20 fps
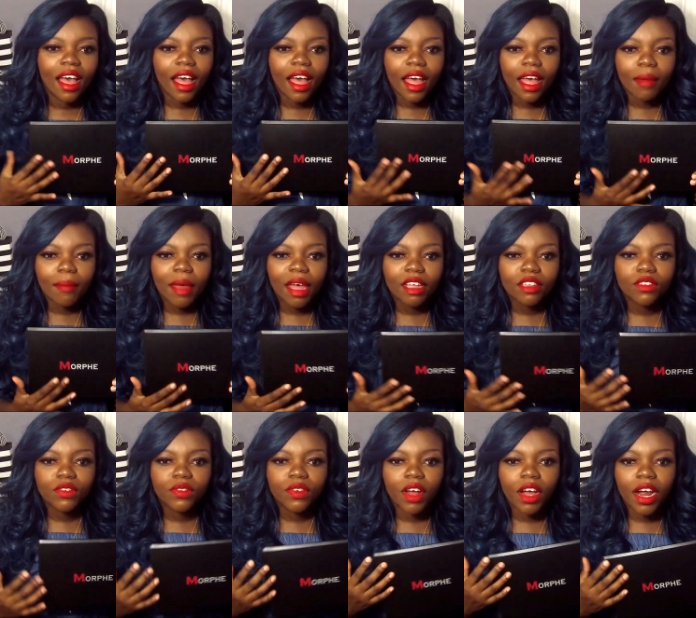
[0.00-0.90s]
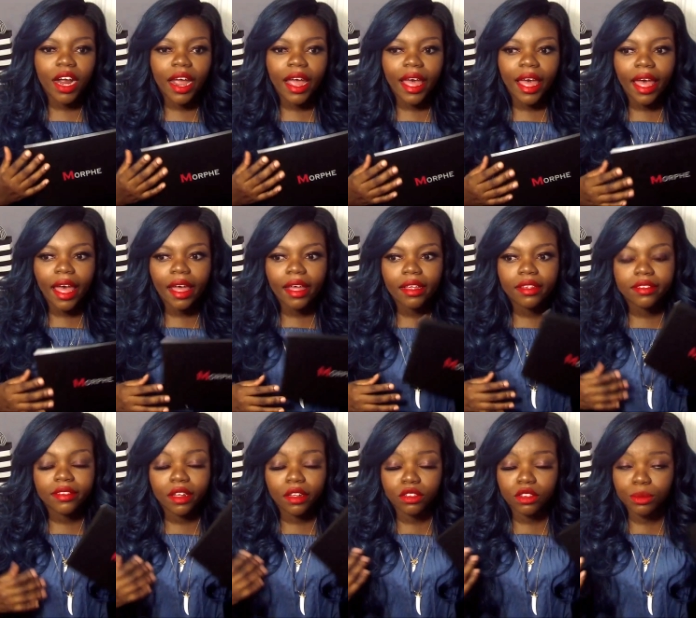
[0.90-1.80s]
Um, as far
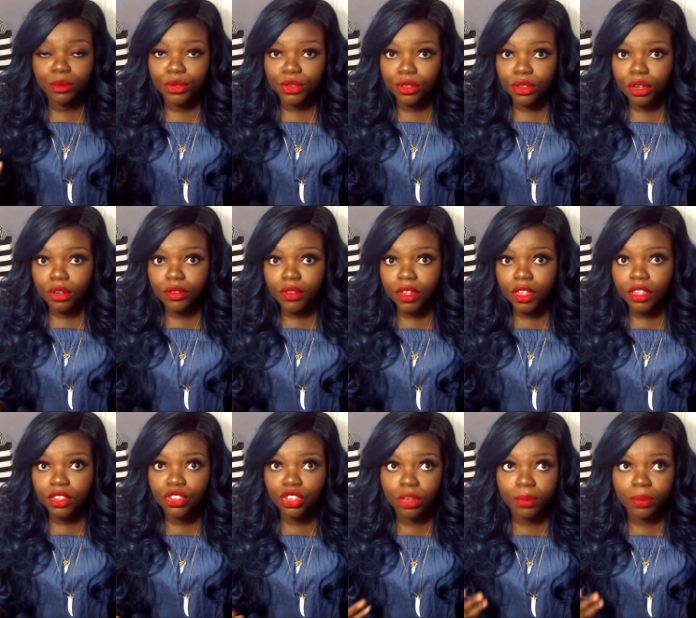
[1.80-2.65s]
as customer service,